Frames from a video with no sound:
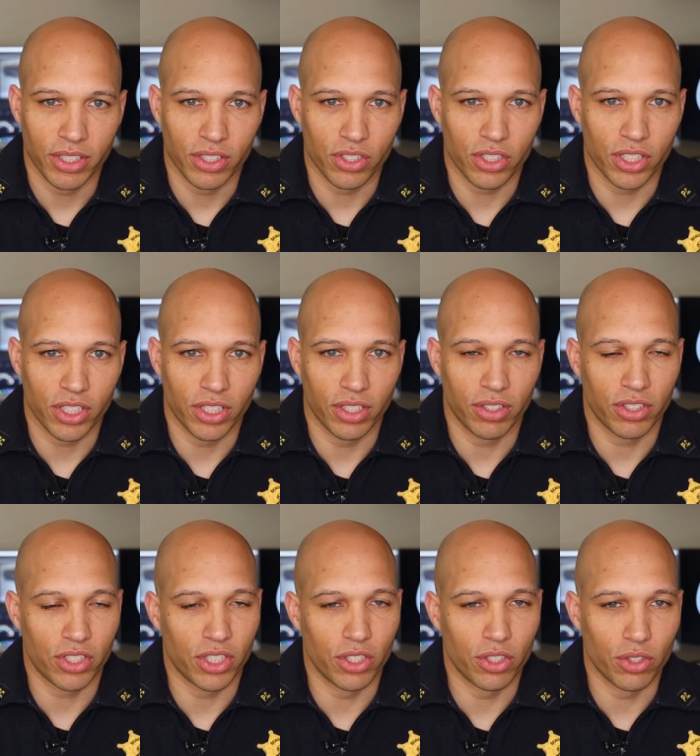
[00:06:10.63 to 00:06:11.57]
She,
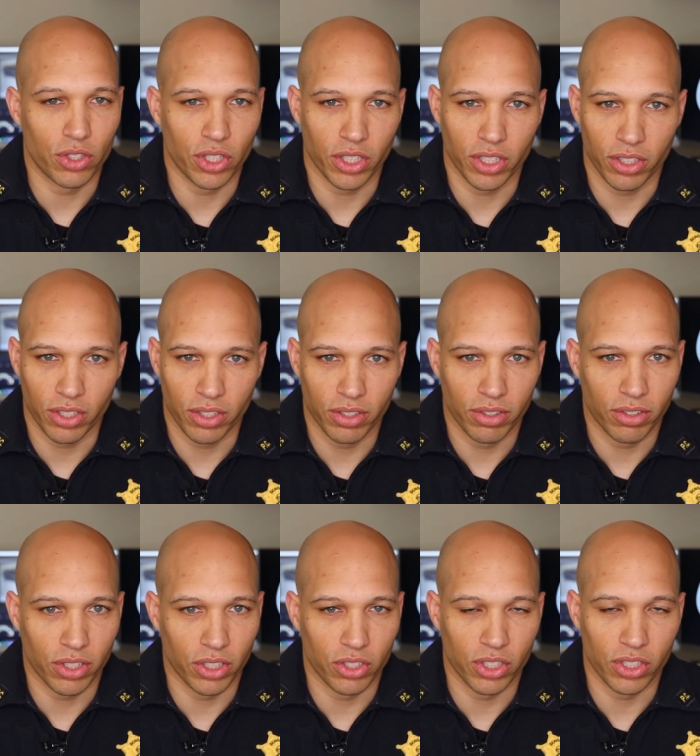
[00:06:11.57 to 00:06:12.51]
she knew she could,
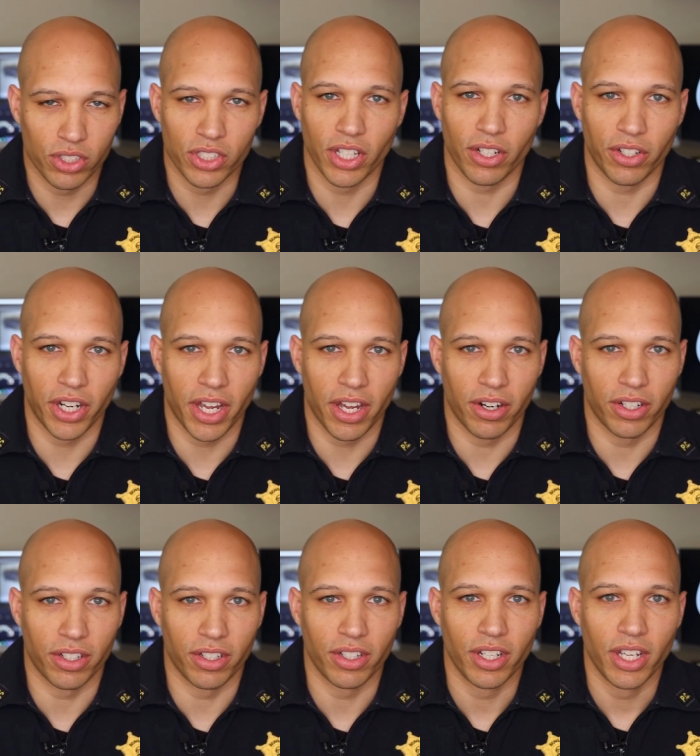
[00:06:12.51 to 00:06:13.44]
could just settle down
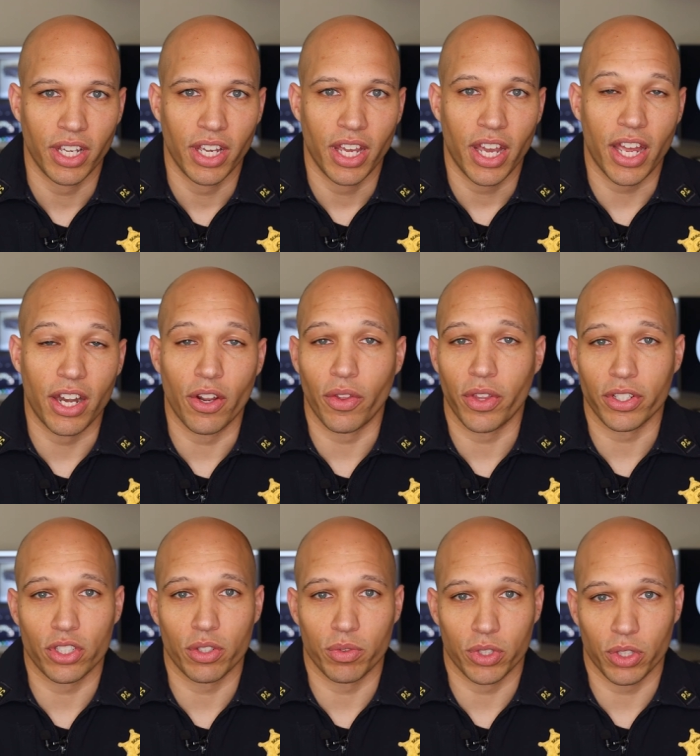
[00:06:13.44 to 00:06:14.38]
and, and know that
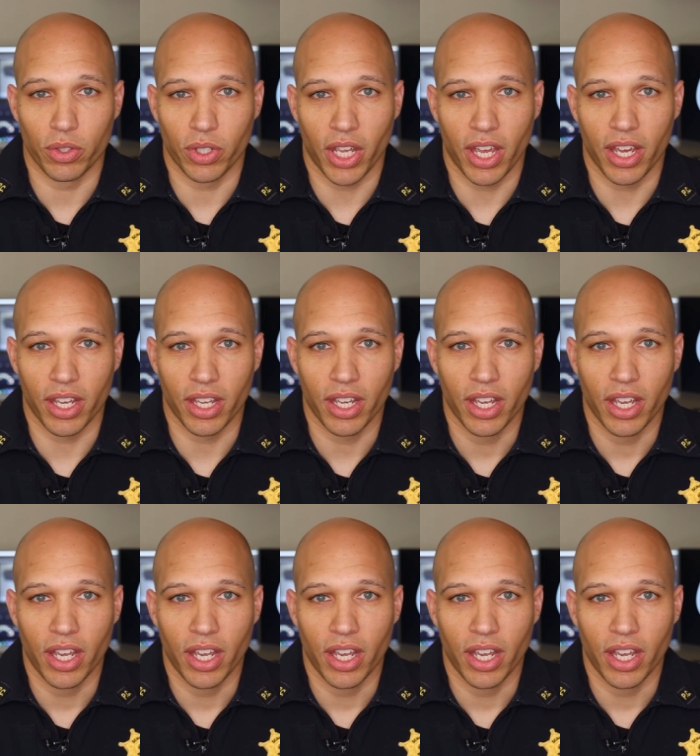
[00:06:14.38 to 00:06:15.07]
she was okay.